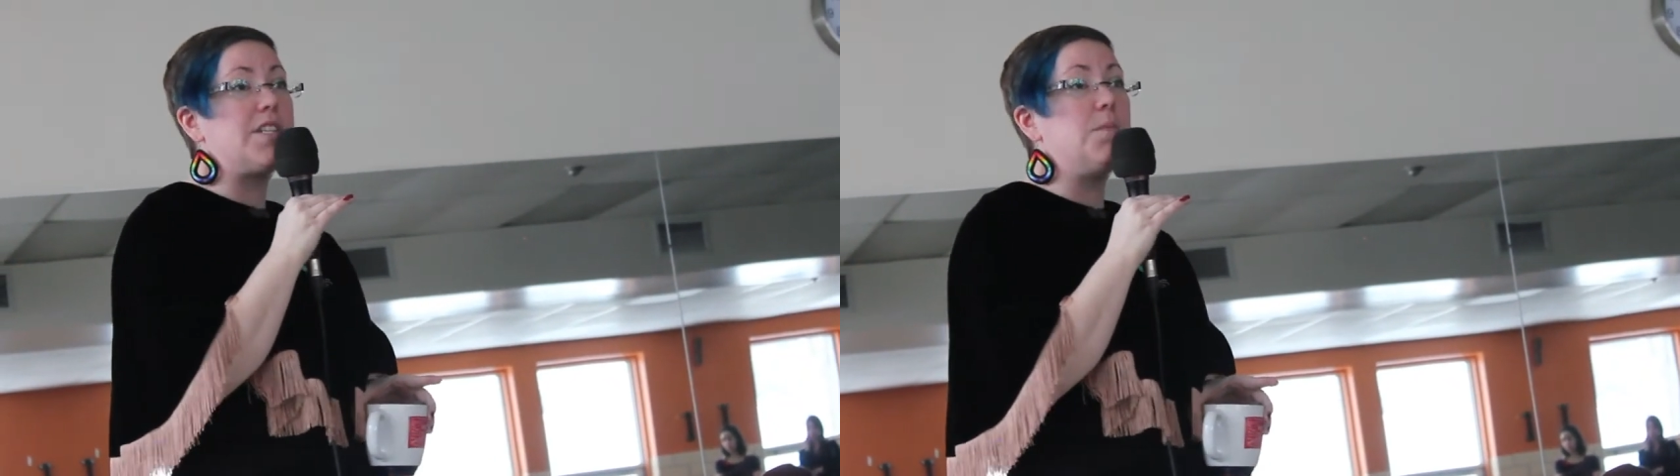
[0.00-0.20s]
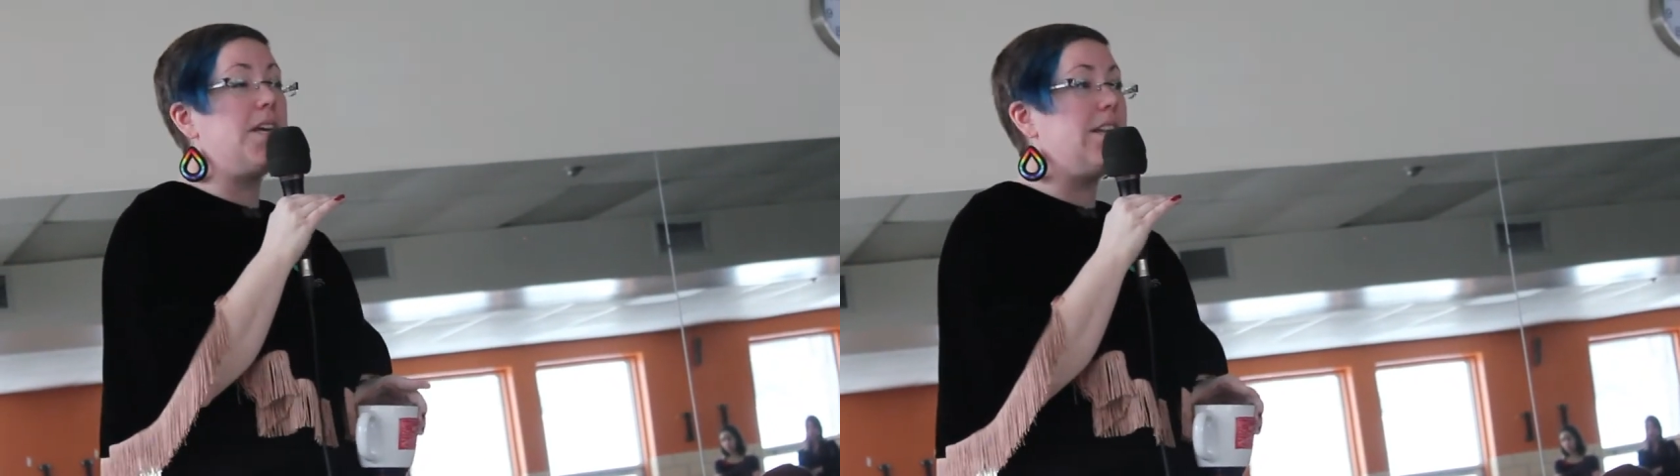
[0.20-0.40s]

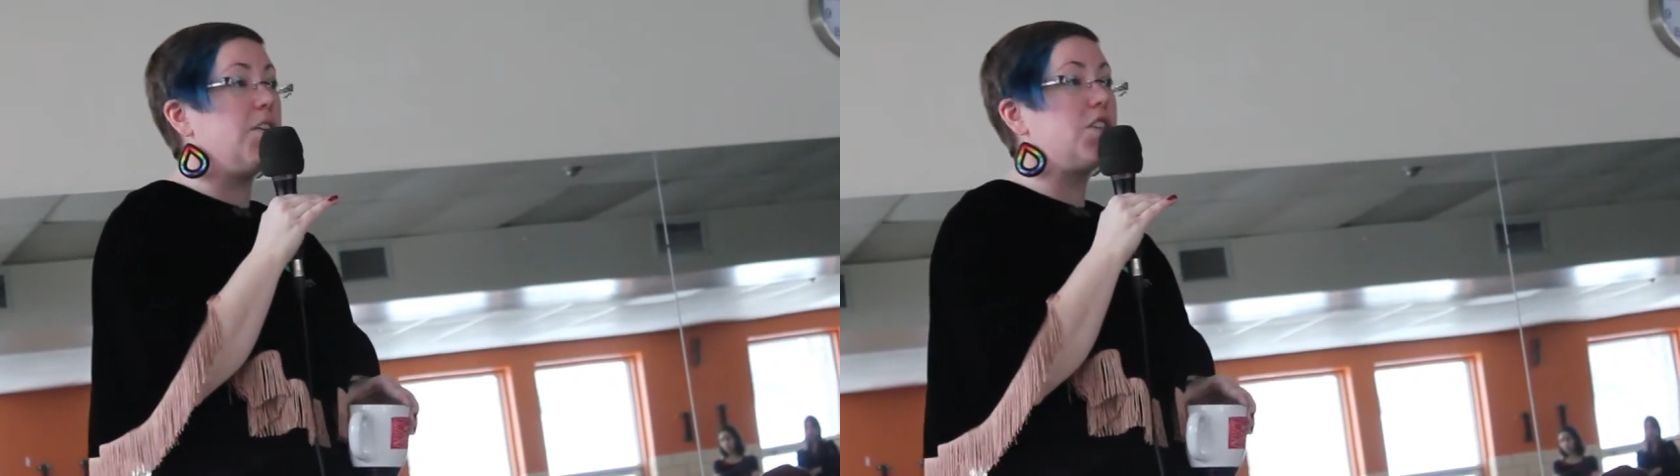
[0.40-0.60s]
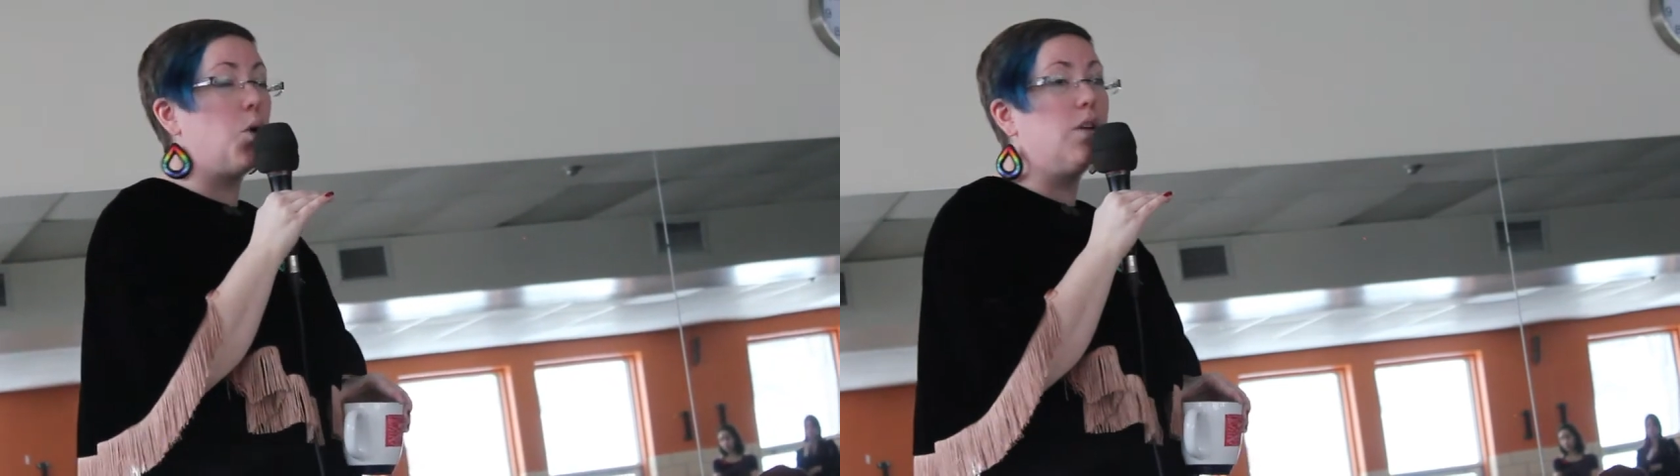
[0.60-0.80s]
to be the
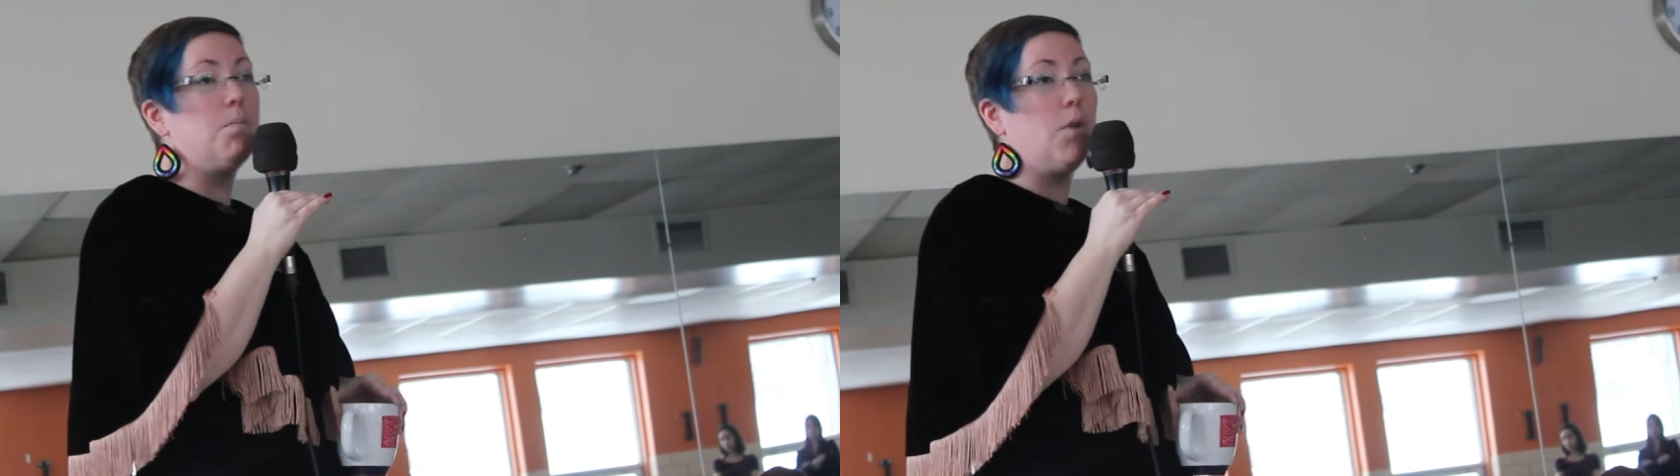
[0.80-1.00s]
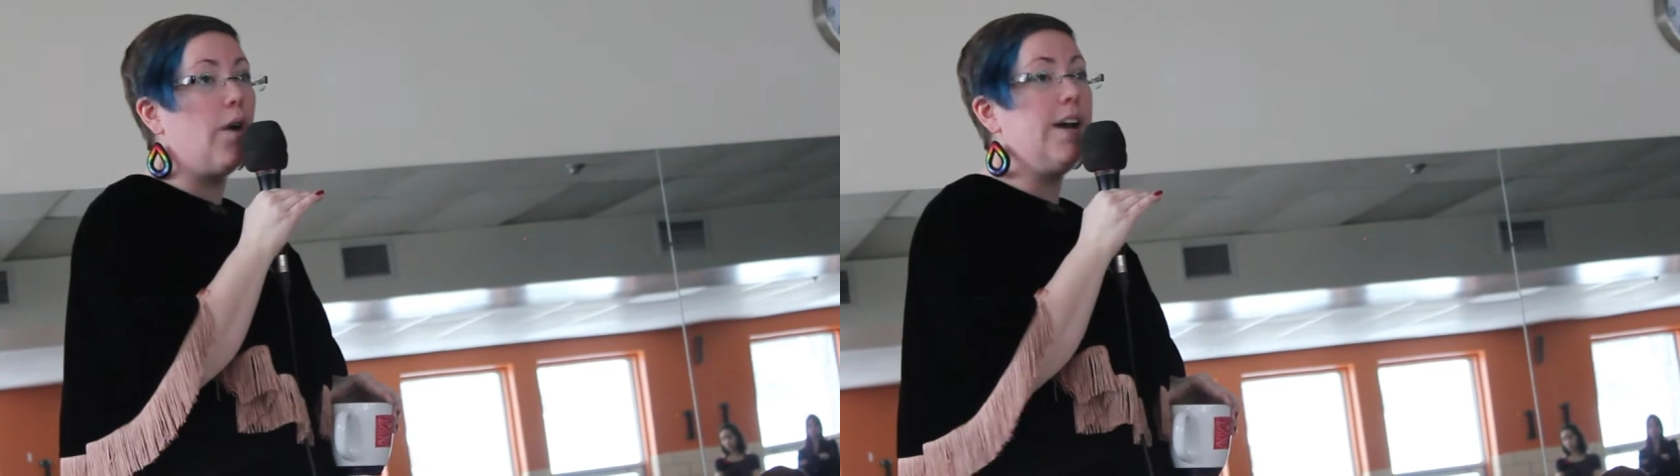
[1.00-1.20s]
sole
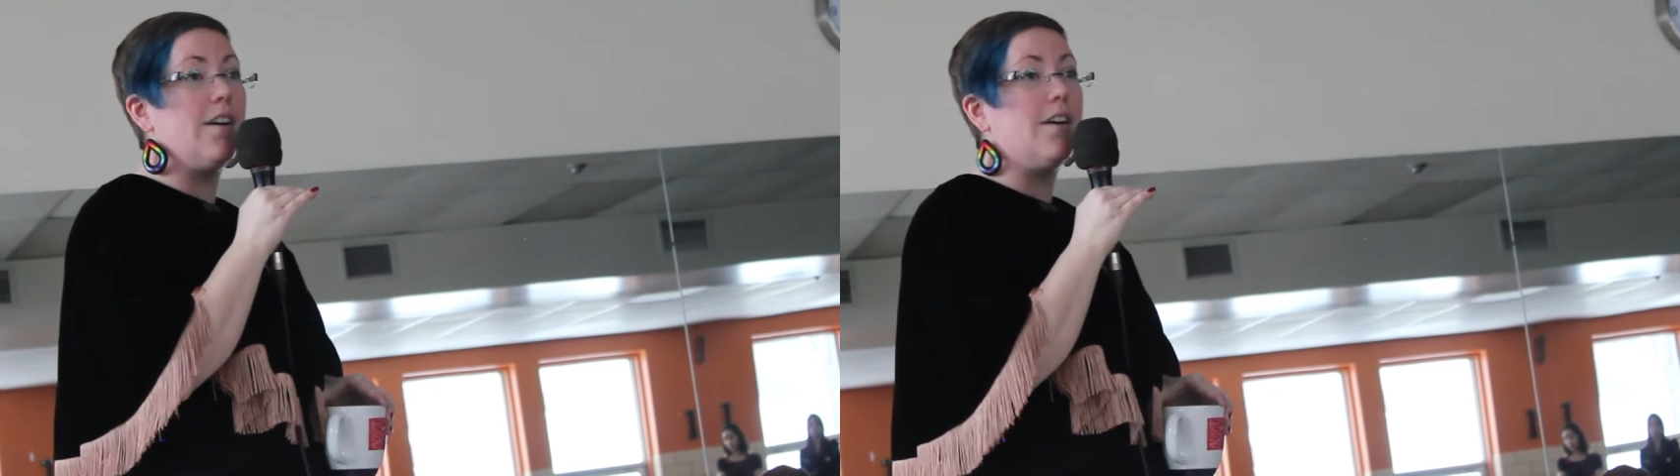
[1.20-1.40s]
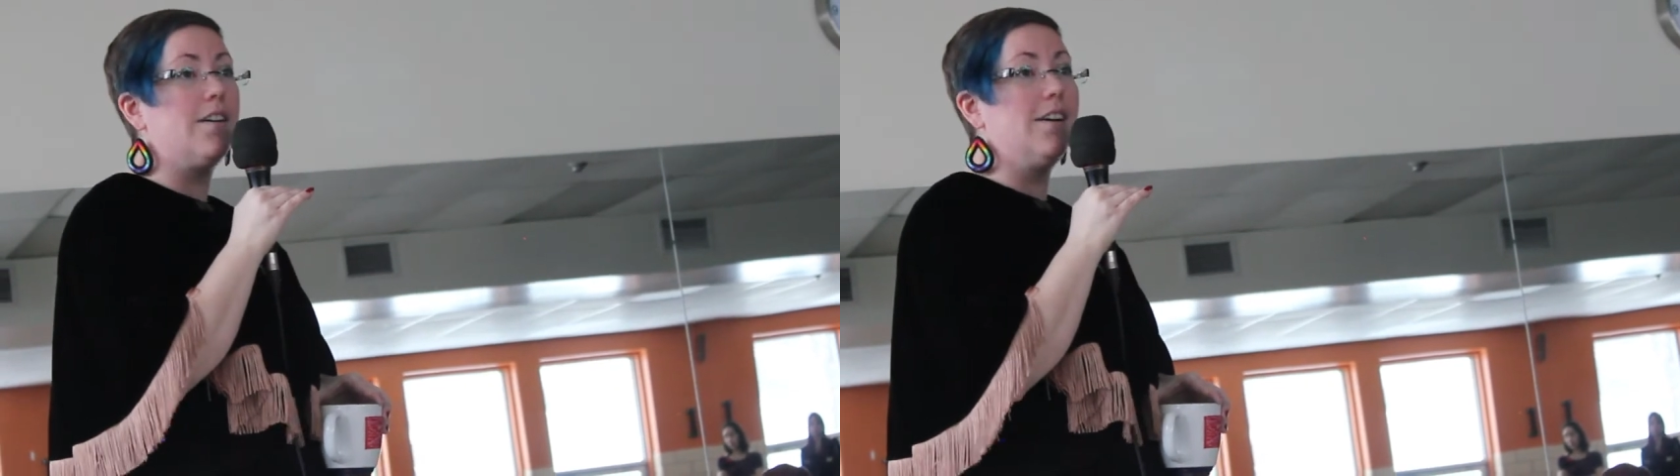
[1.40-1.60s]
employer.